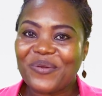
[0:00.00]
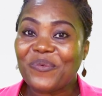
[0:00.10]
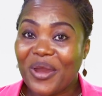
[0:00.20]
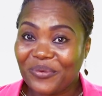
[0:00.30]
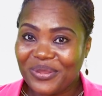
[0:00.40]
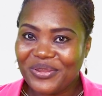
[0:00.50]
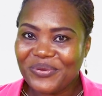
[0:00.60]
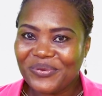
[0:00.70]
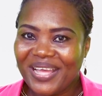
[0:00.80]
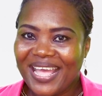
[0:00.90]
what we
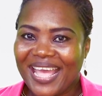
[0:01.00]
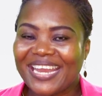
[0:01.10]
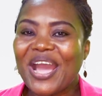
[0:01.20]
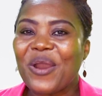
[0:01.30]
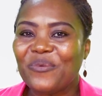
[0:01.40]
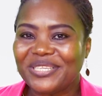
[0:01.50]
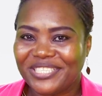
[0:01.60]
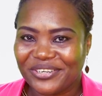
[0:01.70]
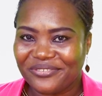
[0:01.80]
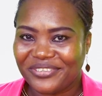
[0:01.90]
do, and how we
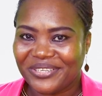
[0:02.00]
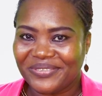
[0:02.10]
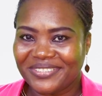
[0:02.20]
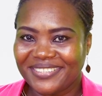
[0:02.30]
serve you.